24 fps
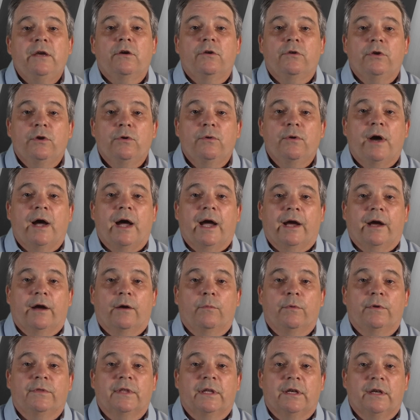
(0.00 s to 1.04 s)
your new hire
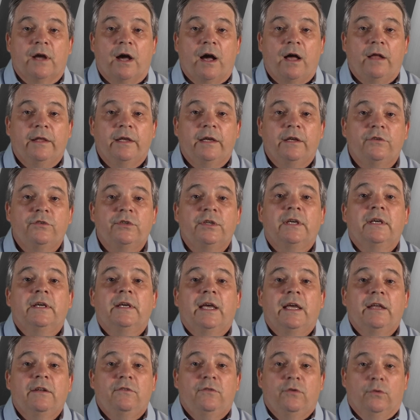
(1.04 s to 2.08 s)
with the knowledge
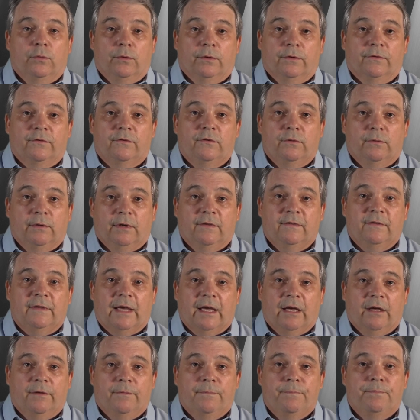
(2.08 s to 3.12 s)
and tools to
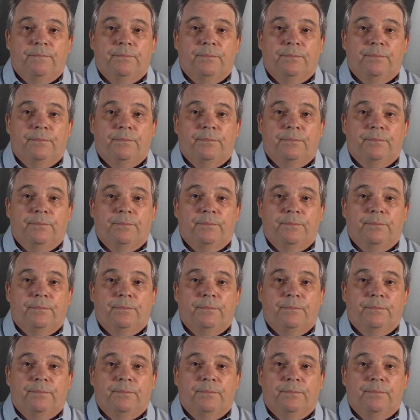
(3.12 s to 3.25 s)
excel.